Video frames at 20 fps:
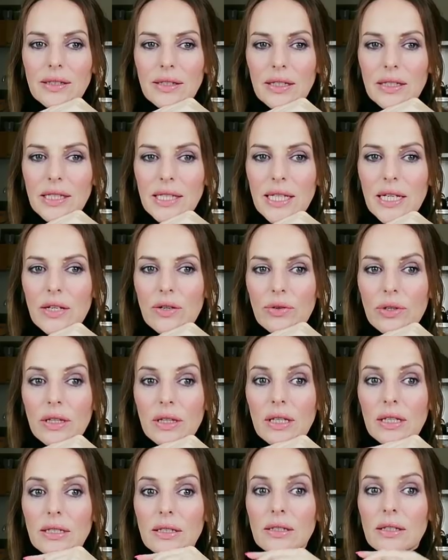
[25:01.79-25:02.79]
the secret
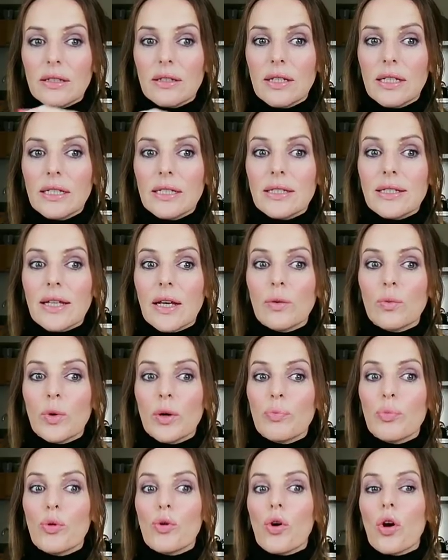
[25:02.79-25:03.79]
things, the things that were
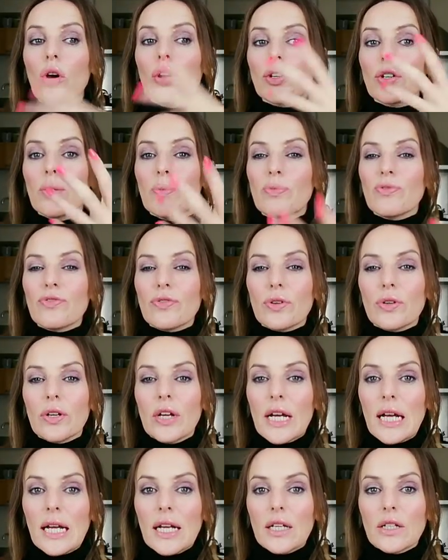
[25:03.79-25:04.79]
brought up for
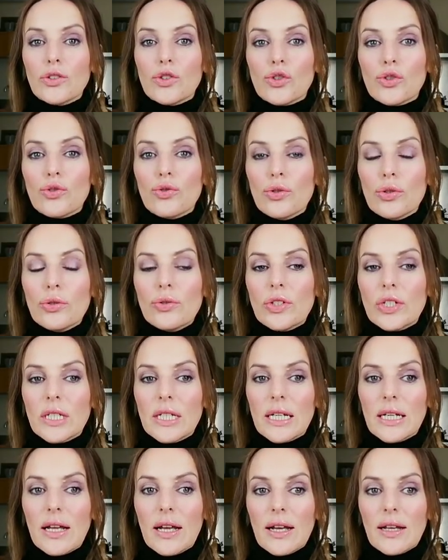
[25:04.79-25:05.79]

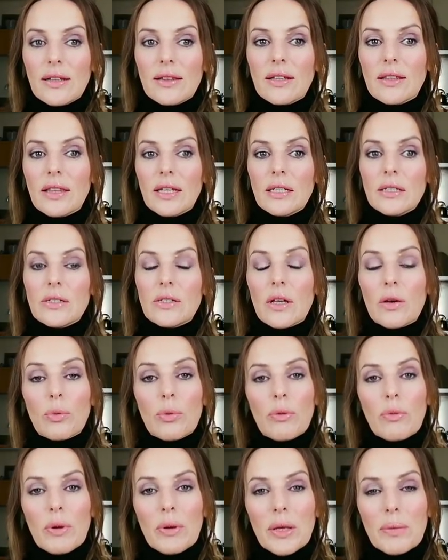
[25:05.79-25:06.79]
scrutiny, the things that
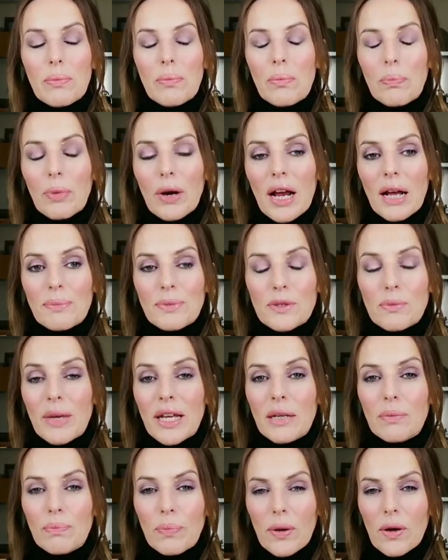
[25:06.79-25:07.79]
were perhaps
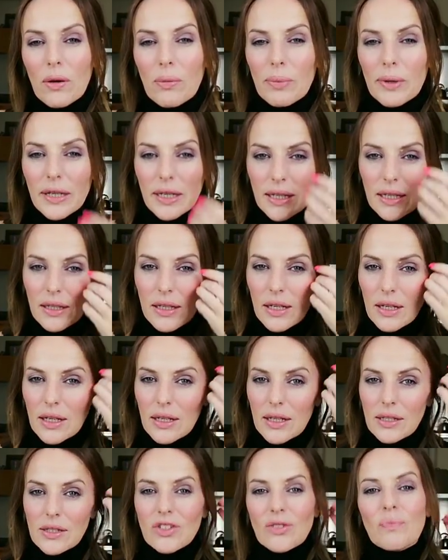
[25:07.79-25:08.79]
made public,
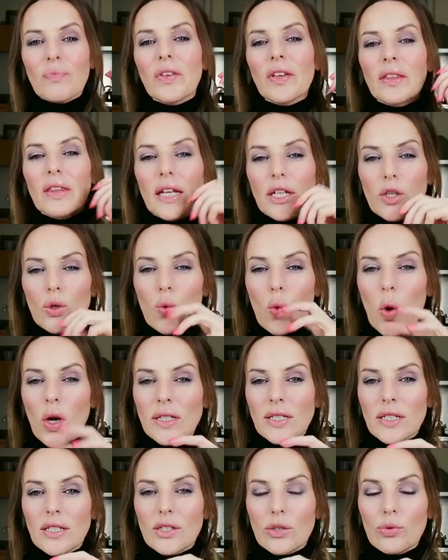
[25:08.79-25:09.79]
something that you
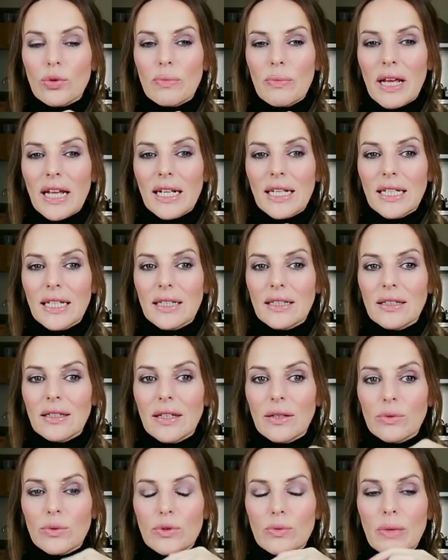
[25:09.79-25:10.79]
wanted to remain hidden
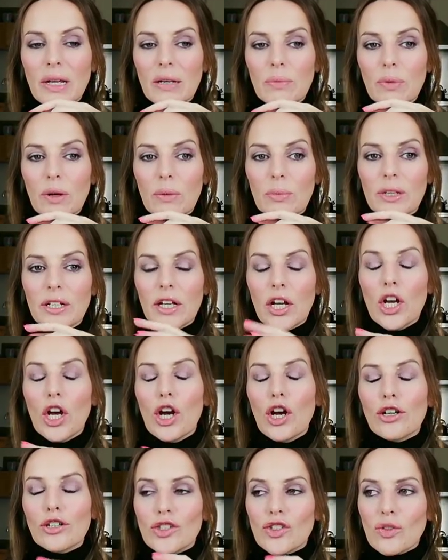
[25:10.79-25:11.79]
that was made public,
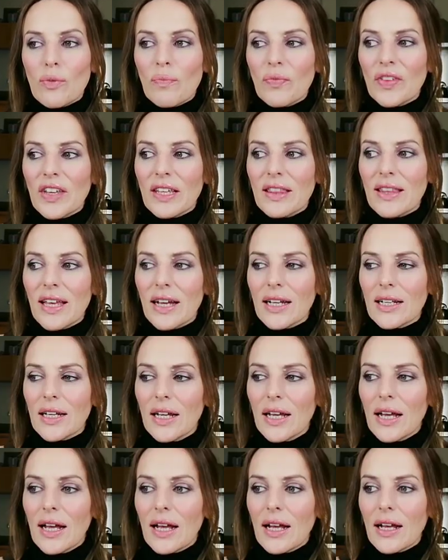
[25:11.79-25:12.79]
or something that
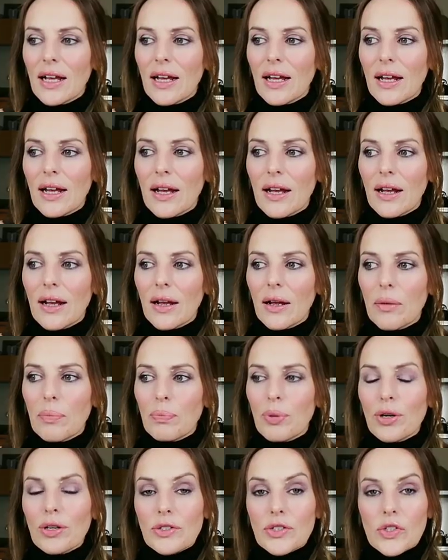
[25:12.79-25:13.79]
a
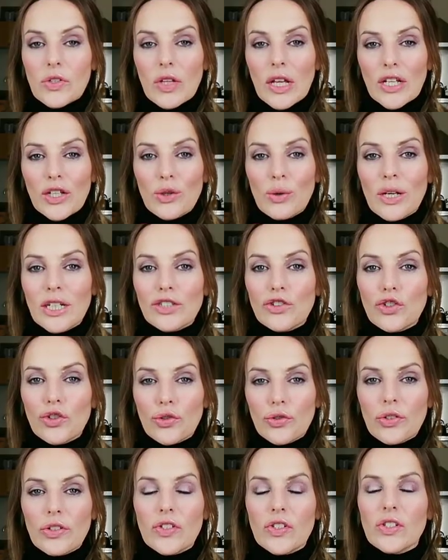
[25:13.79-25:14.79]
person that you had
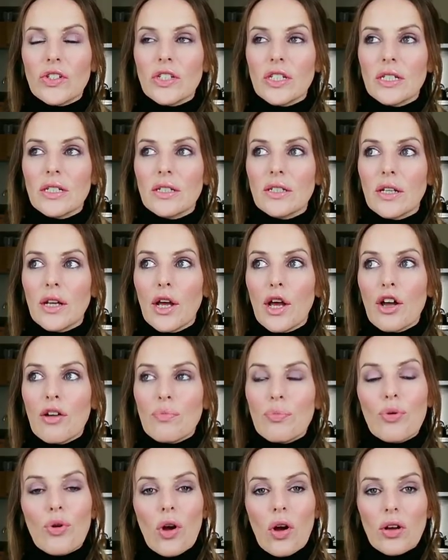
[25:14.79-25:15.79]
trusted
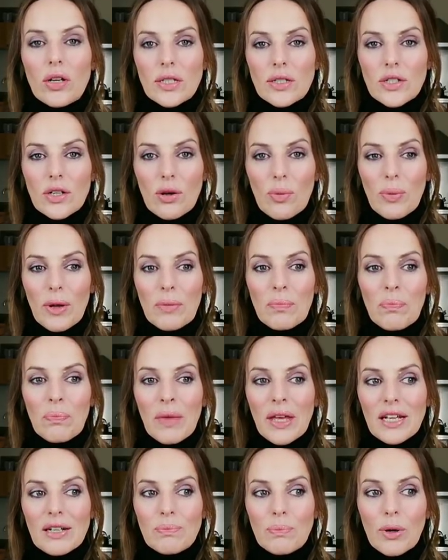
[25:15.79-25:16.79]
brought up and
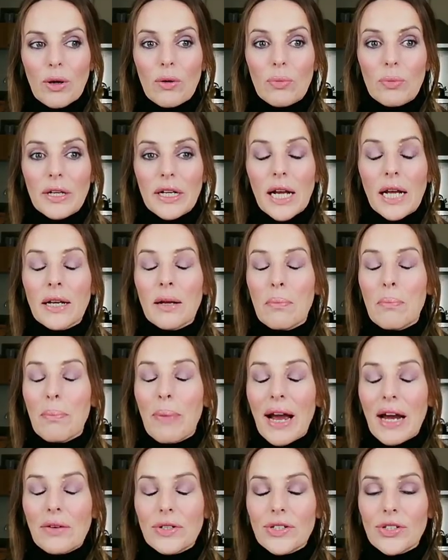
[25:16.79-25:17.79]
made public and
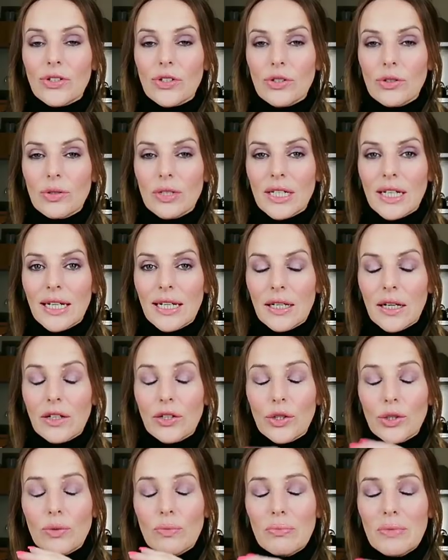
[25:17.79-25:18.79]
embarrassed you and
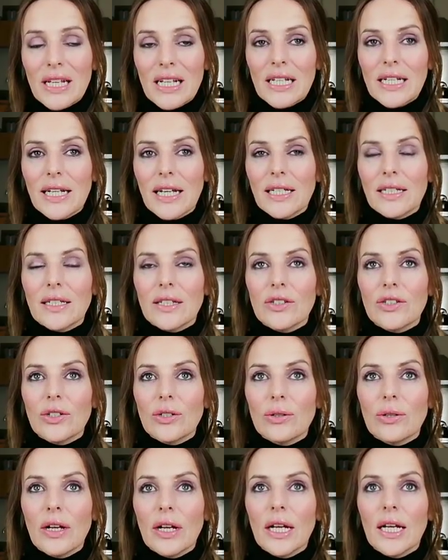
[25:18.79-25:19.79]
humiliated
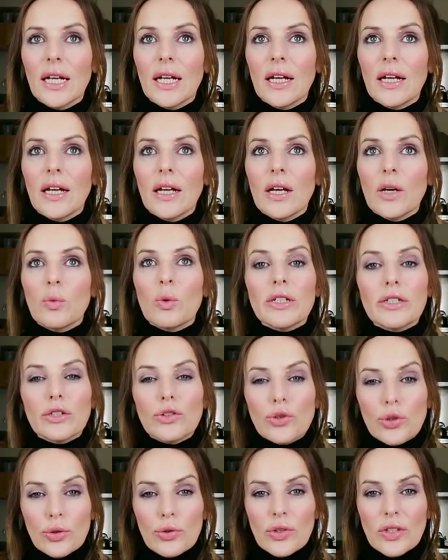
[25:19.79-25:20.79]
you. Well, the
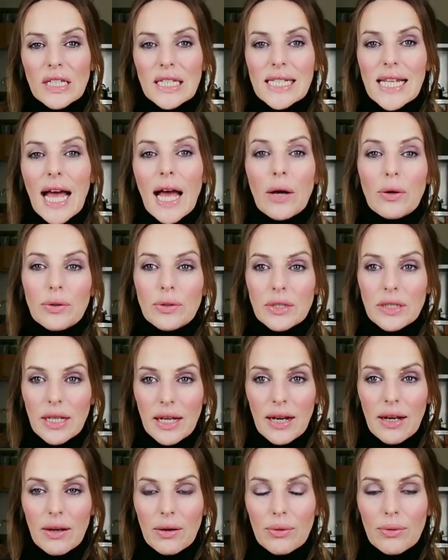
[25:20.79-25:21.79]
truth is out
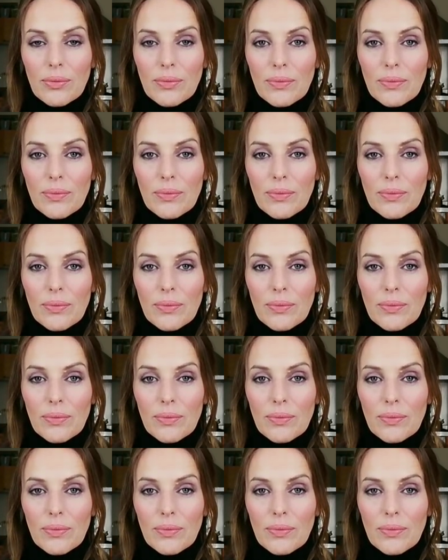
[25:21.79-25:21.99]
now,